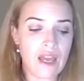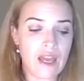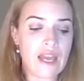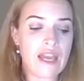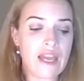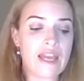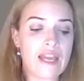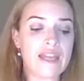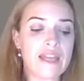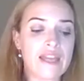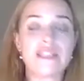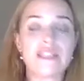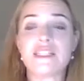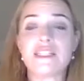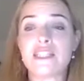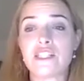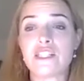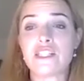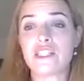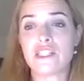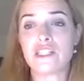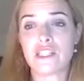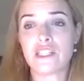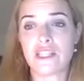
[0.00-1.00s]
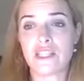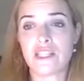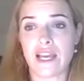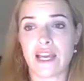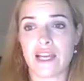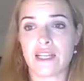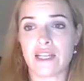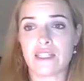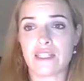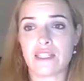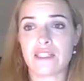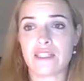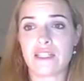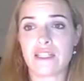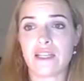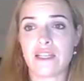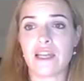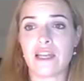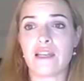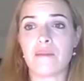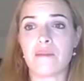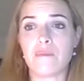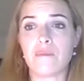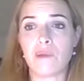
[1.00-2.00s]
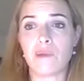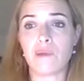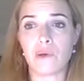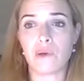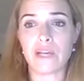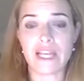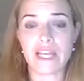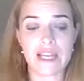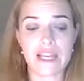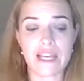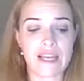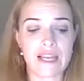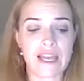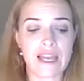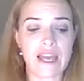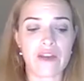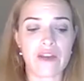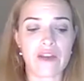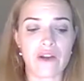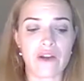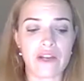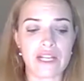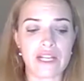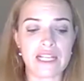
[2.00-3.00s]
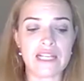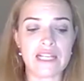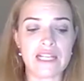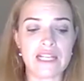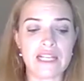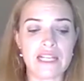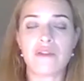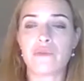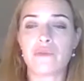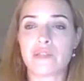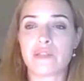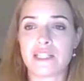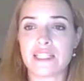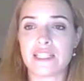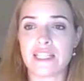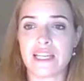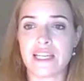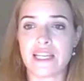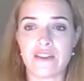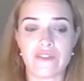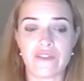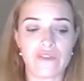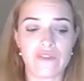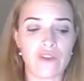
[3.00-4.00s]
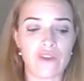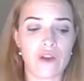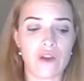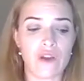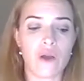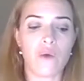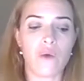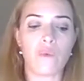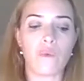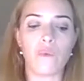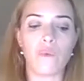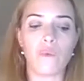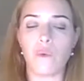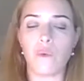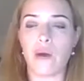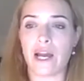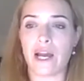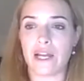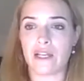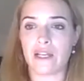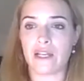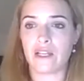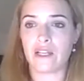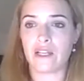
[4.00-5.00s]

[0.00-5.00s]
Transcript: In addition to that, an employee can only receive one